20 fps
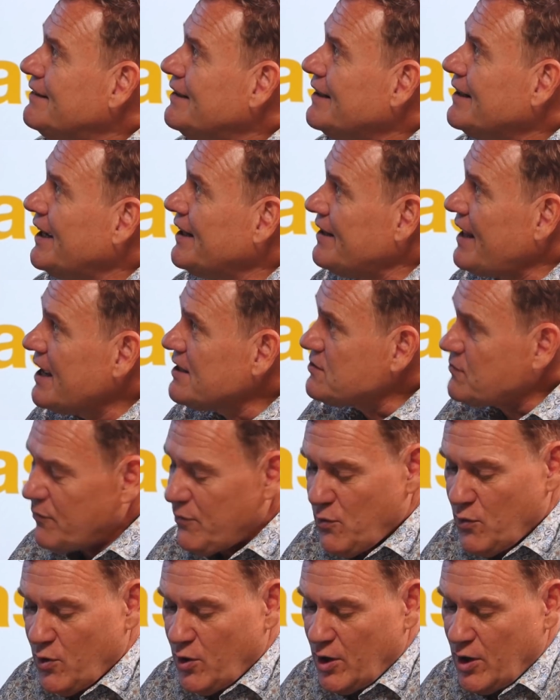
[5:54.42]
and that's
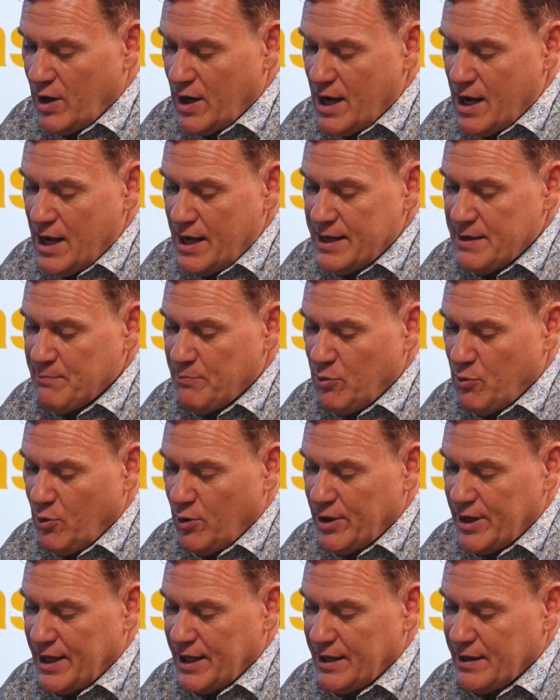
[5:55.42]
for uh,
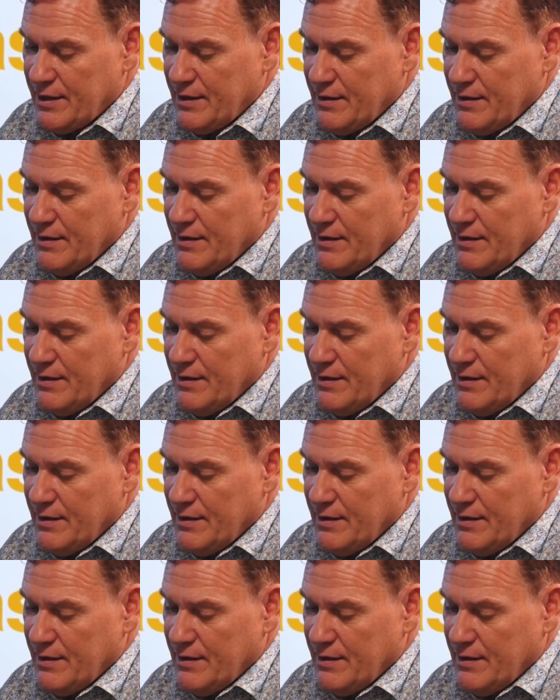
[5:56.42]
importing